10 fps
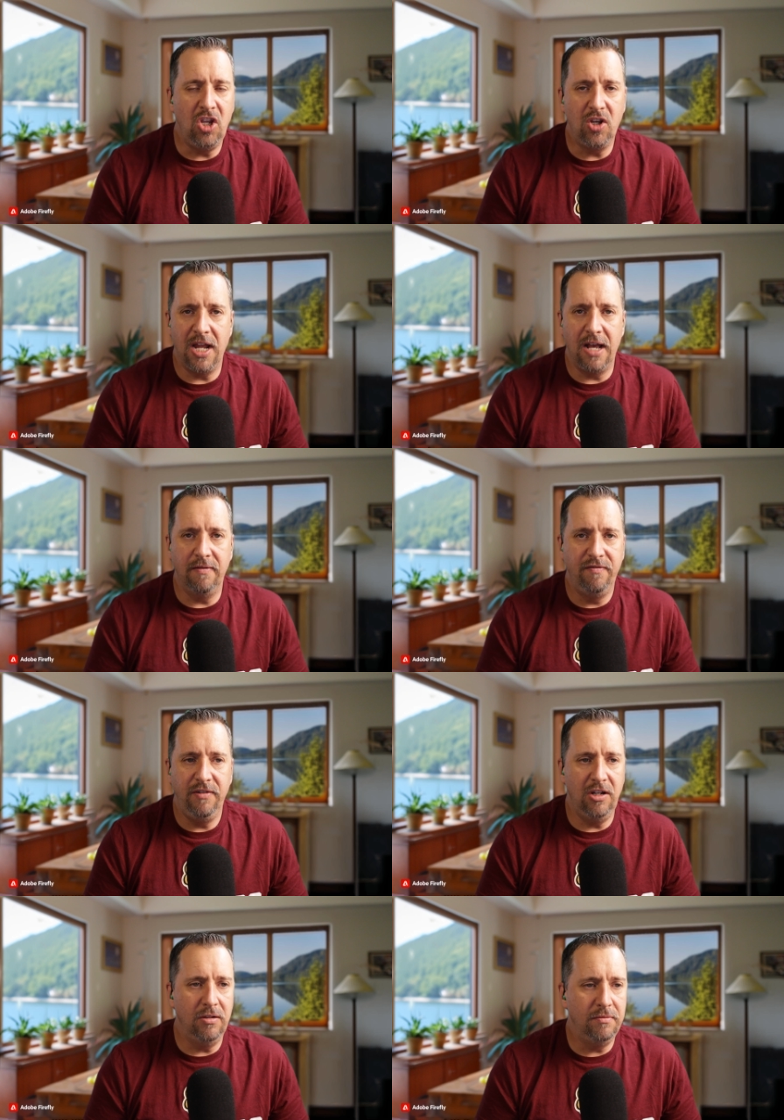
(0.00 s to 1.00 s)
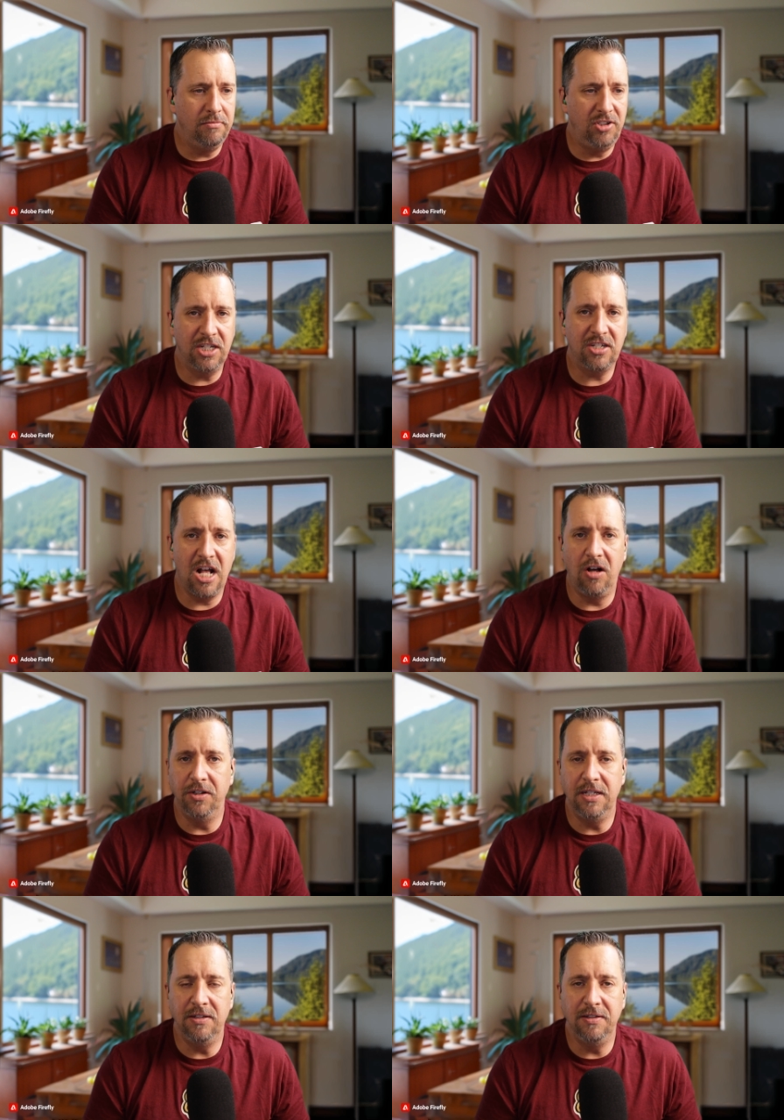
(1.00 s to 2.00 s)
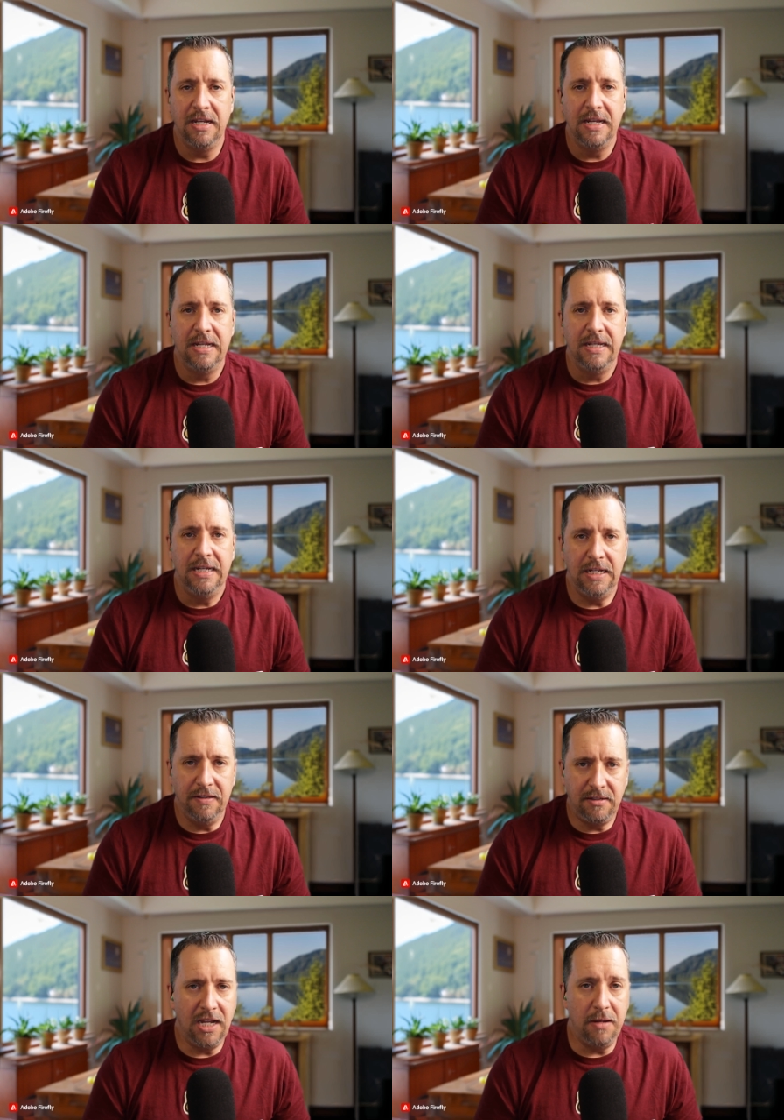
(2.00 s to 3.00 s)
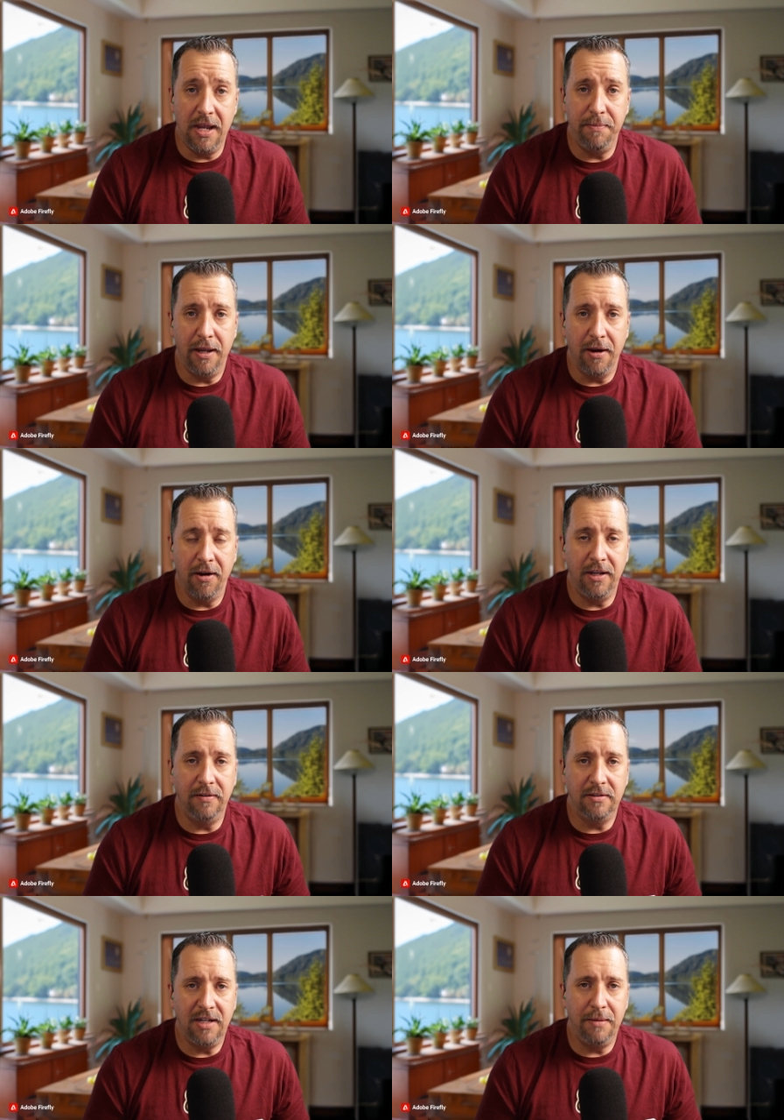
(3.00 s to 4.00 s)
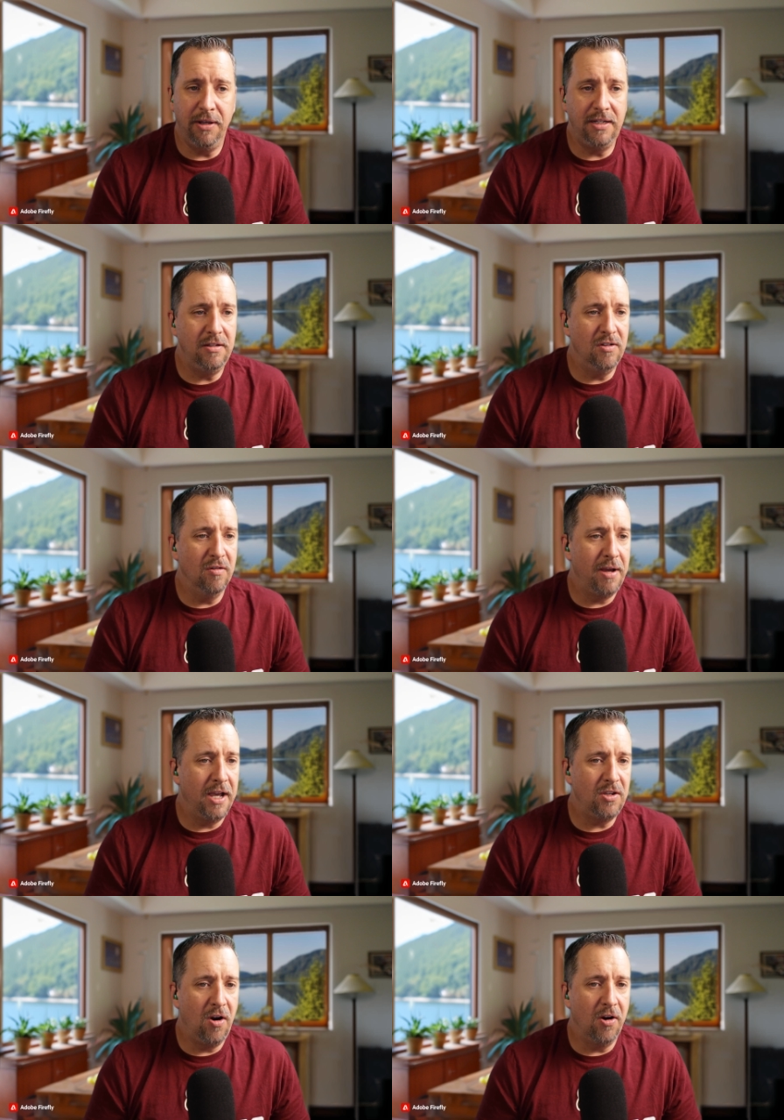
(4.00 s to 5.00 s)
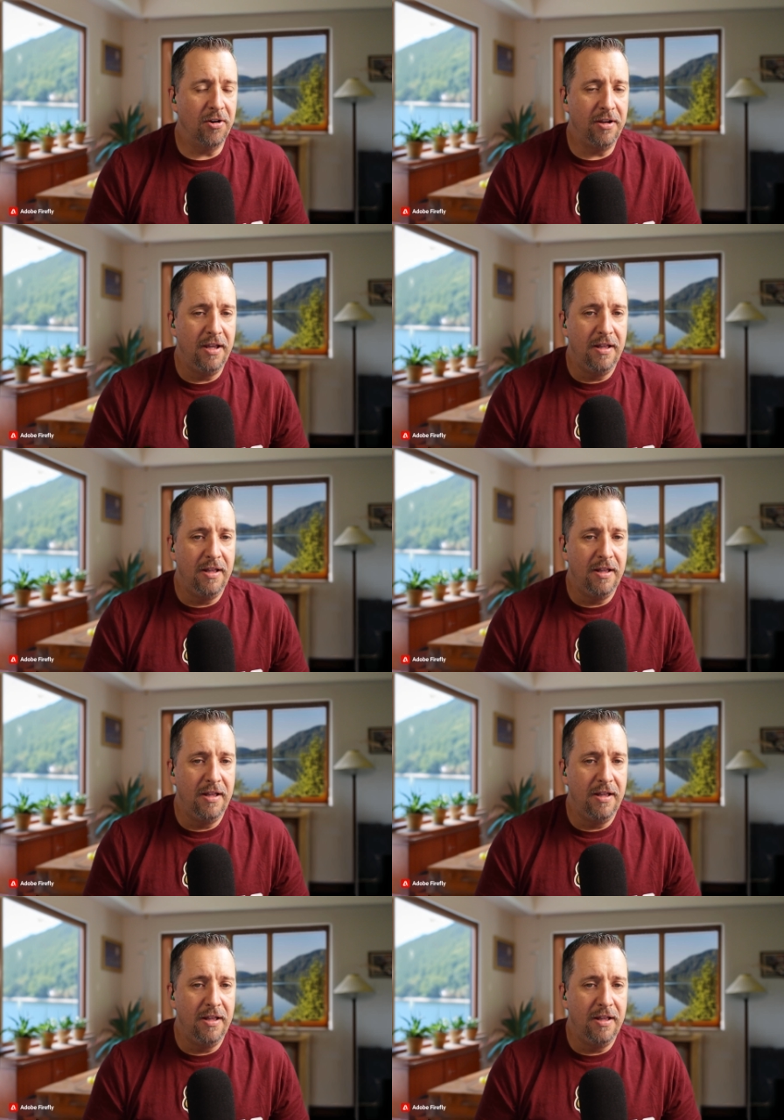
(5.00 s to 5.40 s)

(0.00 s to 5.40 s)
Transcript: You can have, you know, six colonies in the same apiary in the same place in your backyard